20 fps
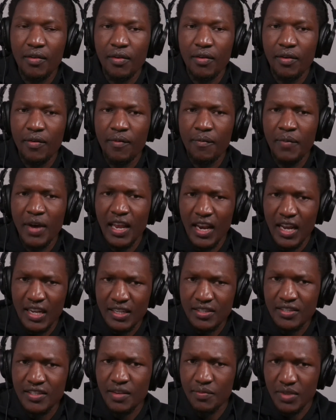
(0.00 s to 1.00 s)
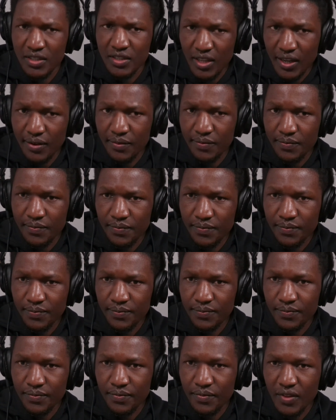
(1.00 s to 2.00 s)
last semester
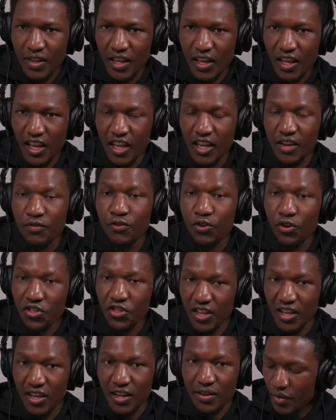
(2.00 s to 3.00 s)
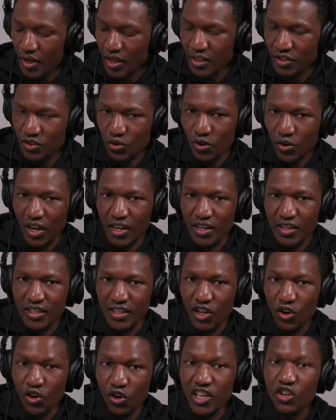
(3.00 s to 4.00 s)
in fourth year. So
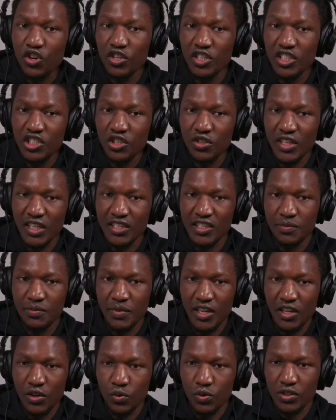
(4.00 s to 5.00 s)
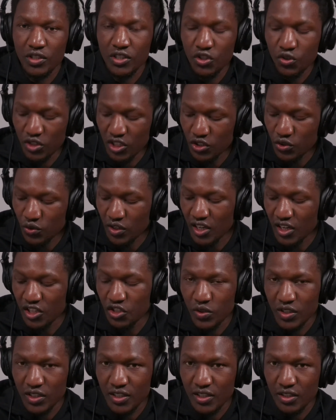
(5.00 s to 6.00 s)
the only condition that remained was you need to
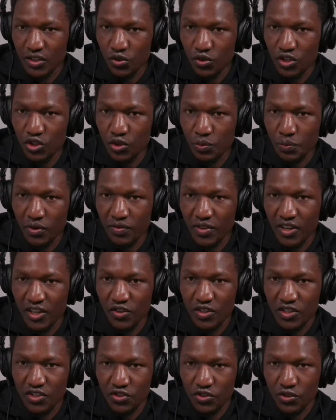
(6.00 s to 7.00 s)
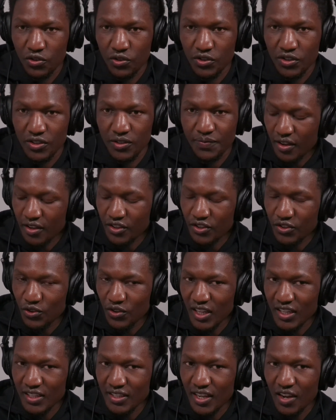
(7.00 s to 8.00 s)
graduate. You need to provide your results. So
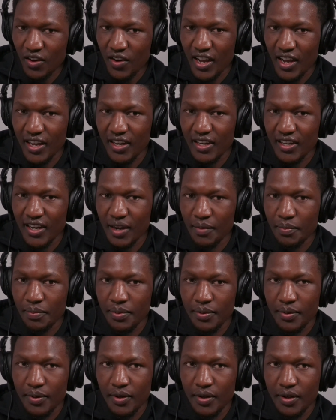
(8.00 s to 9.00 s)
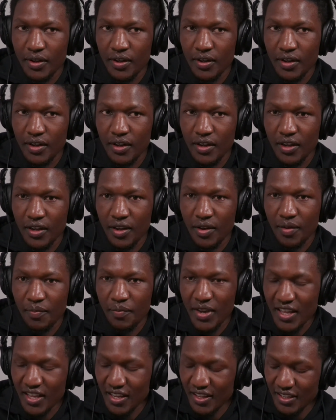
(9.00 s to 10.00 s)
that's how I ended up
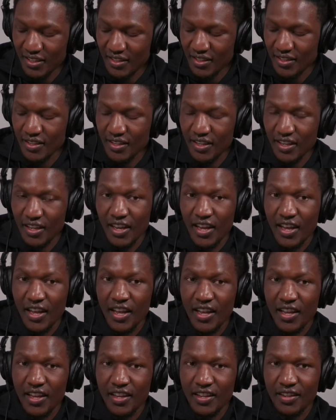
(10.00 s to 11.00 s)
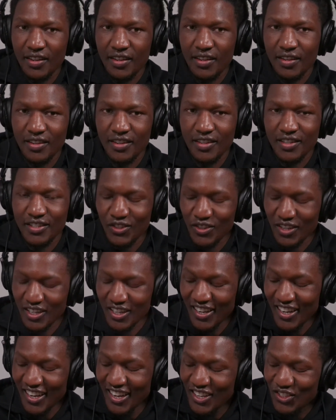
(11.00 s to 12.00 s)
making this. Sorry.
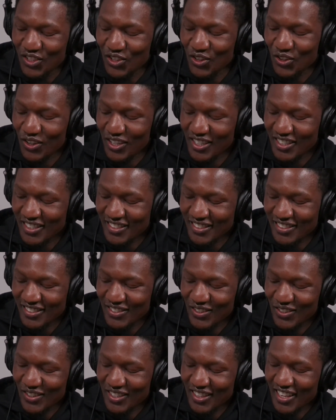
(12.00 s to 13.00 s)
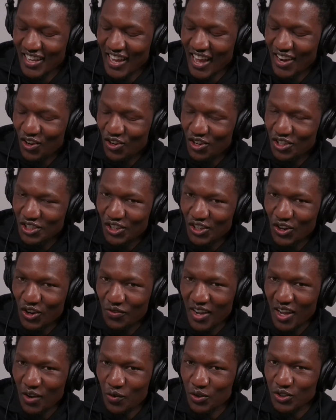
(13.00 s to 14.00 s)
So the unconditional offer I was